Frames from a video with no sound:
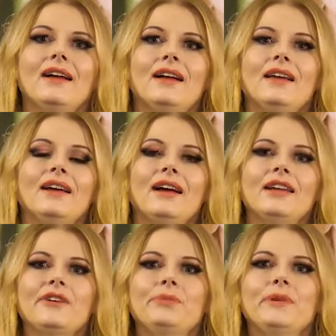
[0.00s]
I
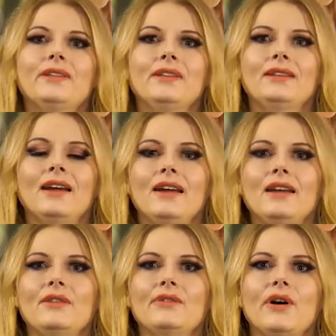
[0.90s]
have been in
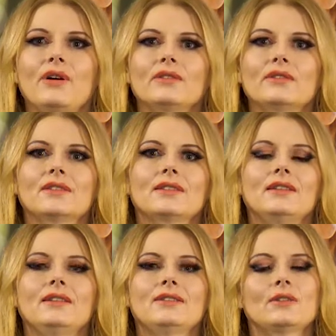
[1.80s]
AVON
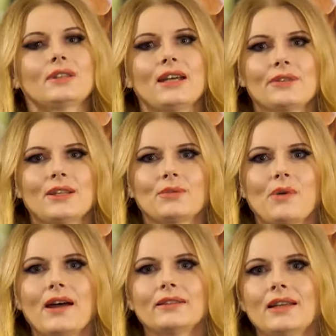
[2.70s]
since
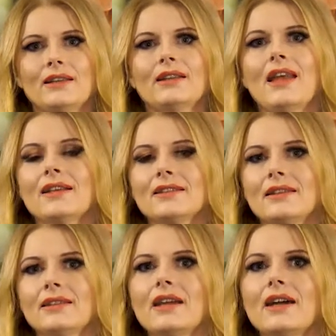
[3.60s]
2001 and last
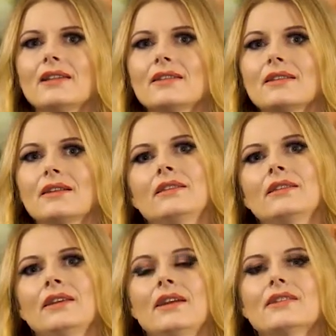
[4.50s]
10
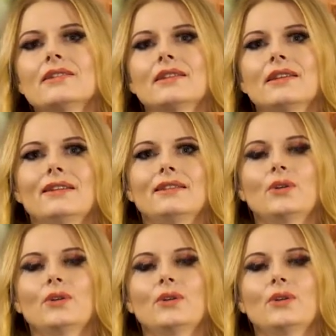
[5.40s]
years in